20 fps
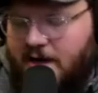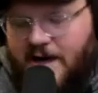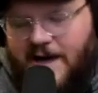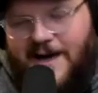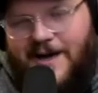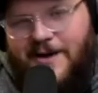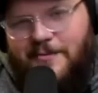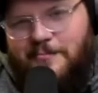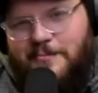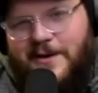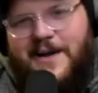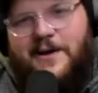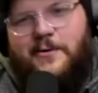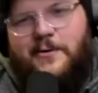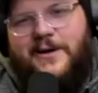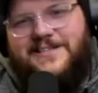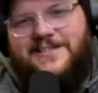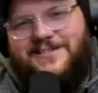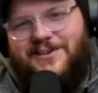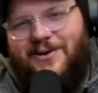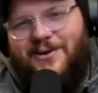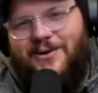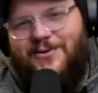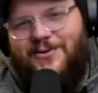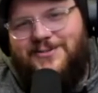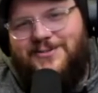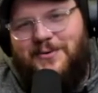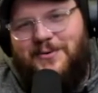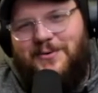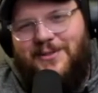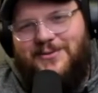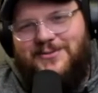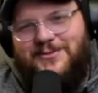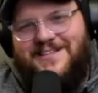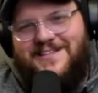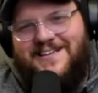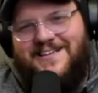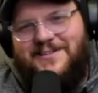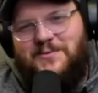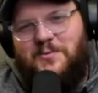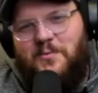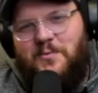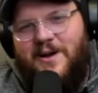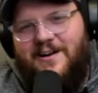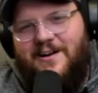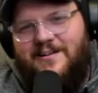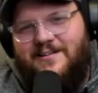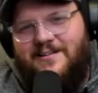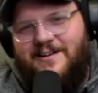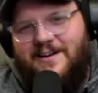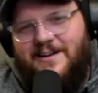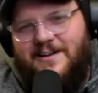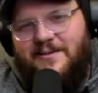But anyway, so it's one of those things where,